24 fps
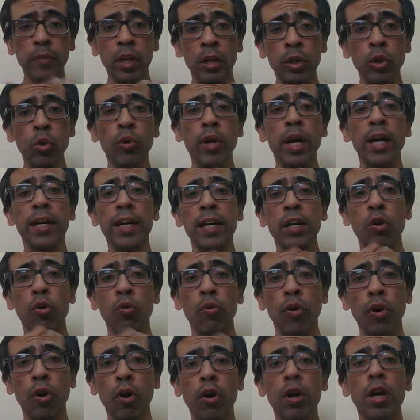to get an
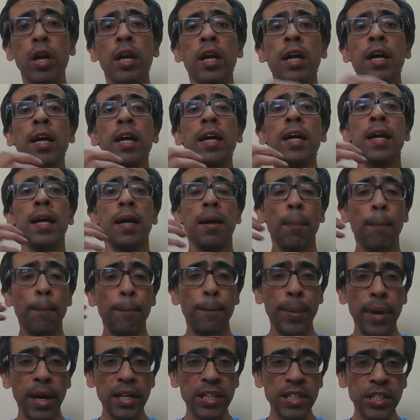overall
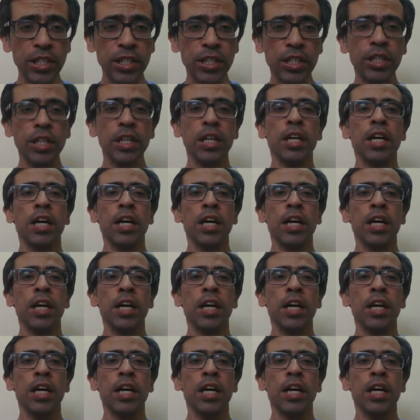best